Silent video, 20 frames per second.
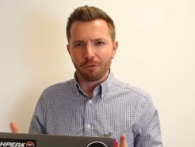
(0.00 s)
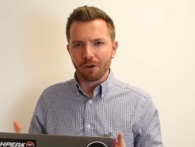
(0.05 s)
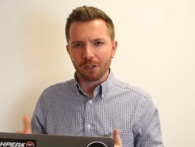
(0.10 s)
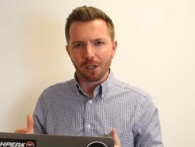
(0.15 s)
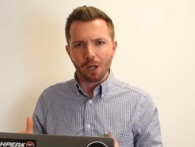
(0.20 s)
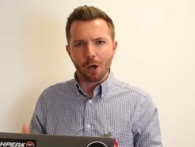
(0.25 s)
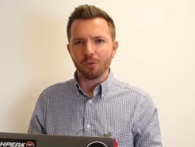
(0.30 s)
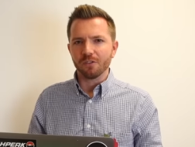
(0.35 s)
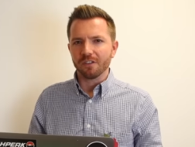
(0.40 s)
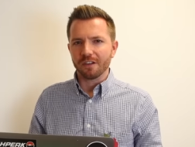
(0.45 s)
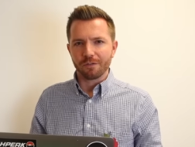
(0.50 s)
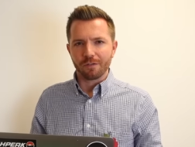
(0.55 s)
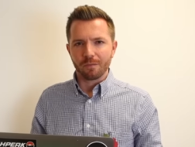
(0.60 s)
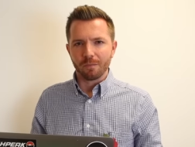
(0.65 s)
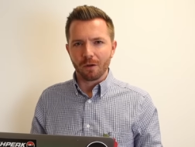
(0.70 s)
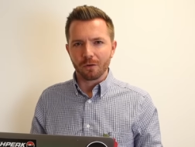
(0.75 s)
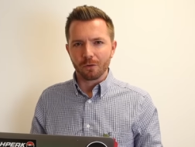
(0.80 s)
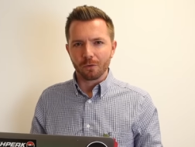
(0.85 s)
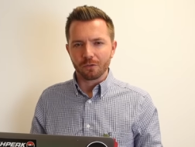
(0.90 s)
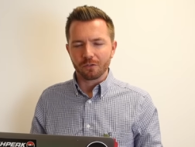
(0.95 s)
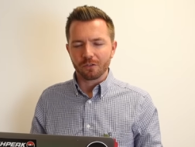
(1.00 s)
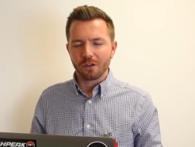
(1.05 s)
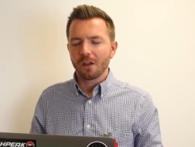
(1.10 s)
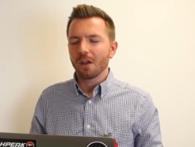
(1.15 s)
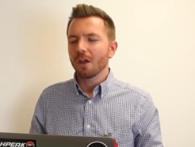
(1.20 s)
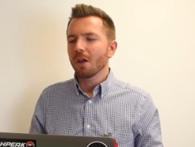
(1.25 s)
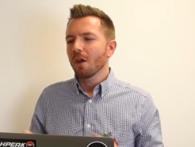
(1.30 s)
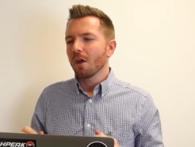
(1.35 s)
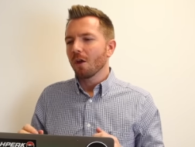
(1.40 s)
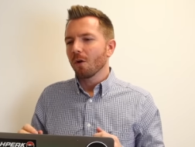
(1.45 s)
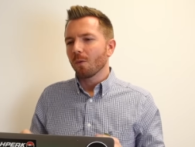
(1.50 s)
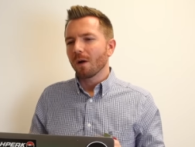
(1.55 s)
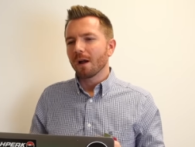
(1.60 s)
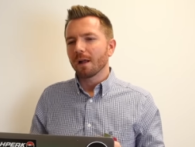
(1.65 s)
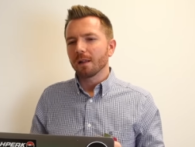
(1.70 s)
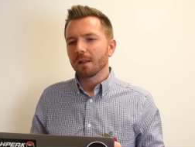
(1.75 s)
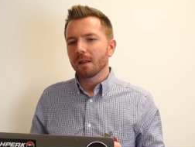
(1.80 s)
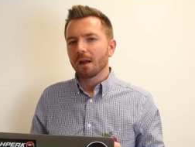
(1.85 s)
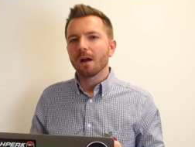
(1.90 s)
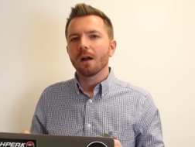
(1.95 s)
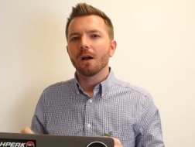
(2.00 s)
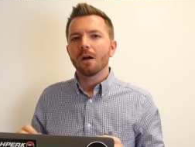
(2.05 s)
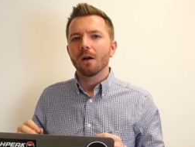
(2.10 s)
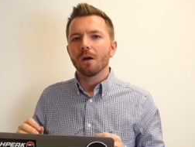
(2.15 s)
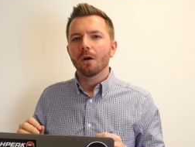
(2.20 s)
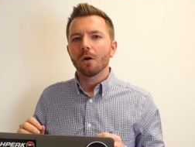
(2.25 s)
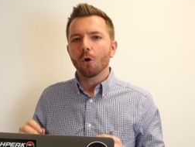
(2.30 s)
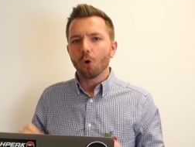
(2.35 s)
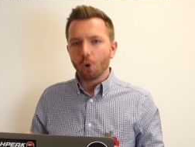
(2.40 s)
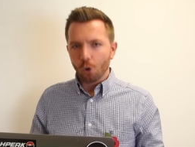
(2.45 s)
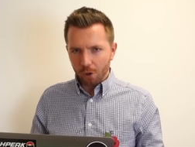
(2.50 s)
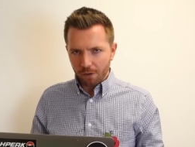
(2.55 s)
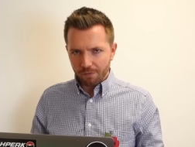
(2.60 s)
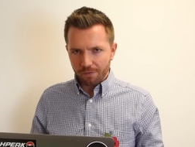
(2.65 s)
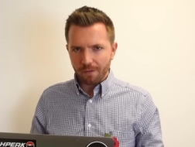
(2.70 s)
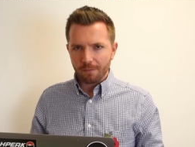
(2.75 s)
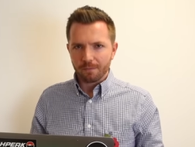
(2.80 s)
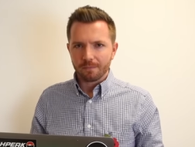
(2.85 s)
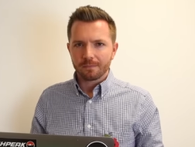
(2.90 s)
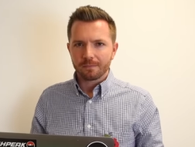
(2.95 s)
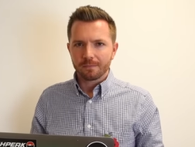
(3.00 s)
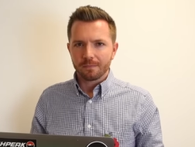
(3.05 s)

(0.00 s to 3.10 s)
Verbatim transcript: There are loads of different models. Well, all of them.